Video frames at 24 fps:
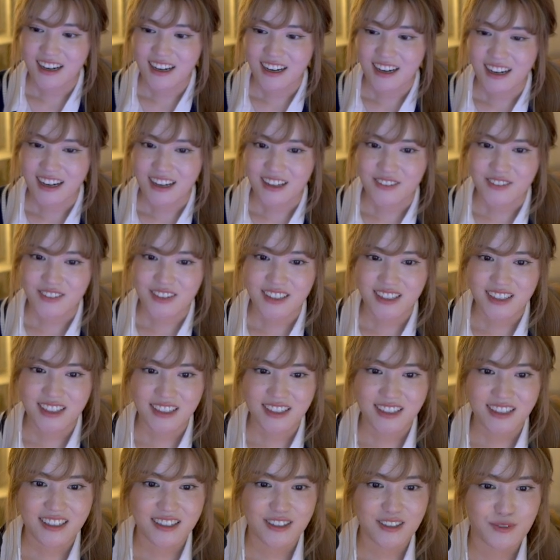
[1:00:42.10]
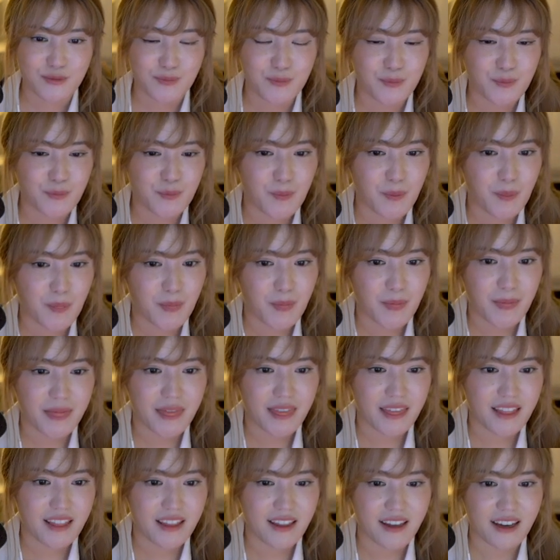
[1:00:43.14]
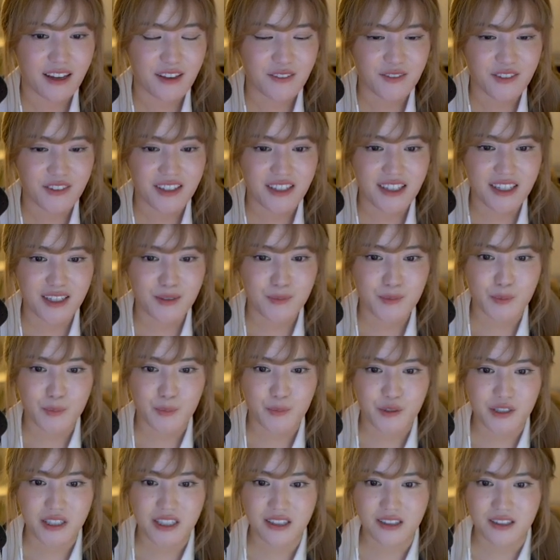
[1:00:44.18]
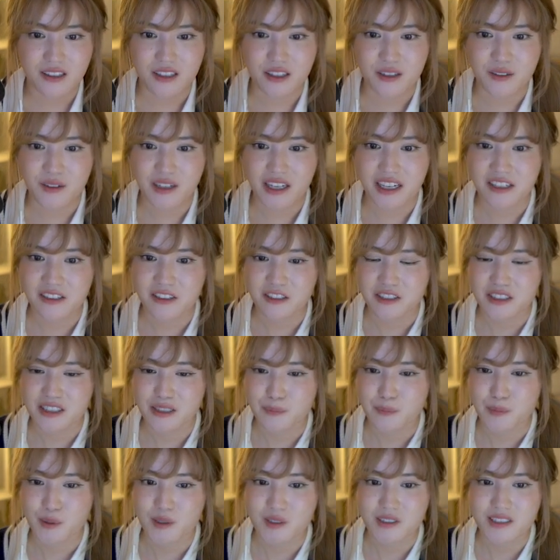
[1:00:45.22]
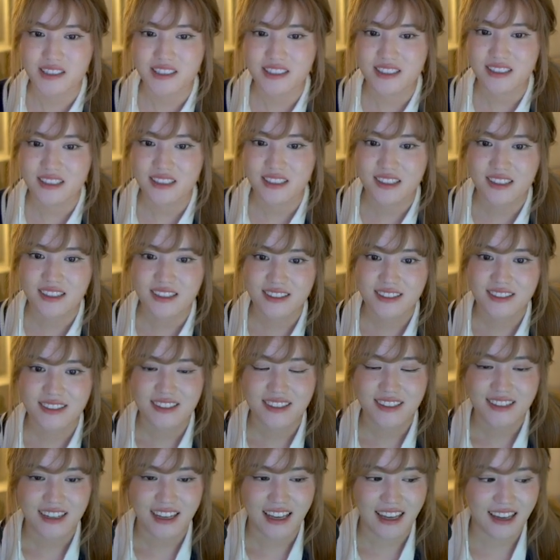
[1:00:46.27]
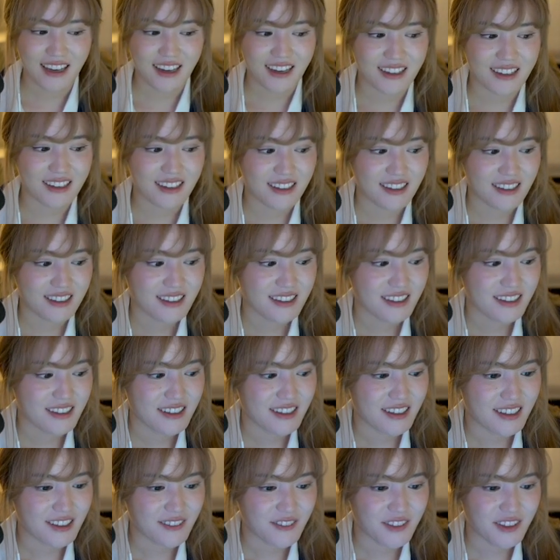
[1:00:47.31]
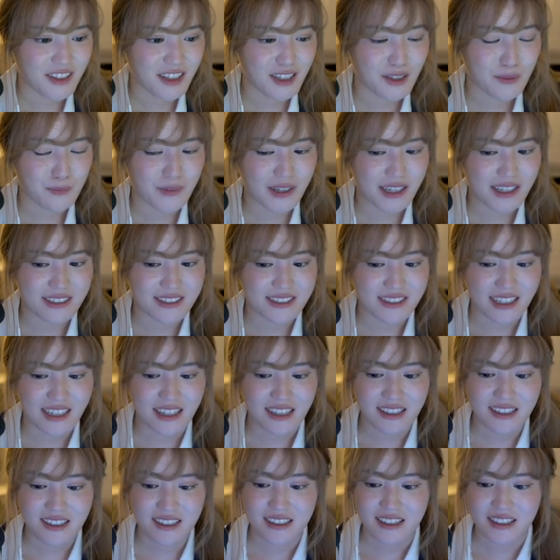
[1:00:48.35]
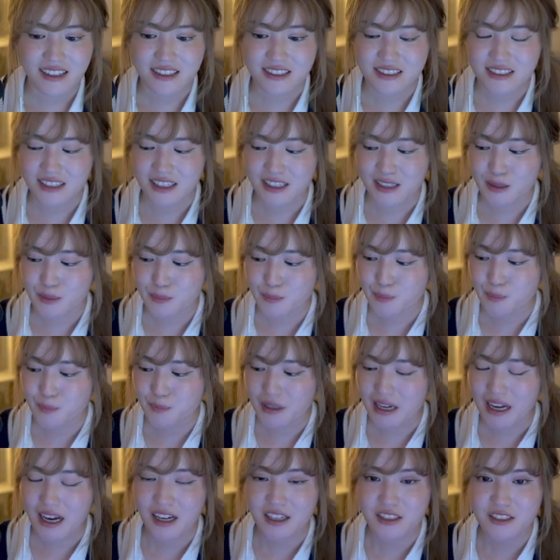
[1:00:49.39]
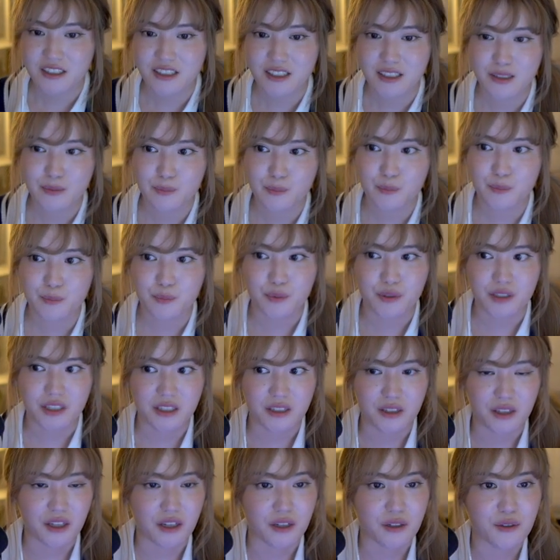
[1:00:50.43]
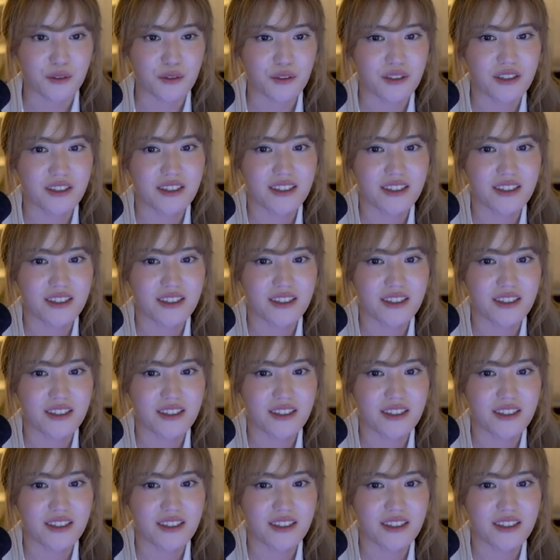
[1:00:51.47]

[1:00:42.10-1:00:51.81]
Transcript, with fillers: I feel like I feel like I'm a pretty low energy person and I feel like my tank is like actually pretty low.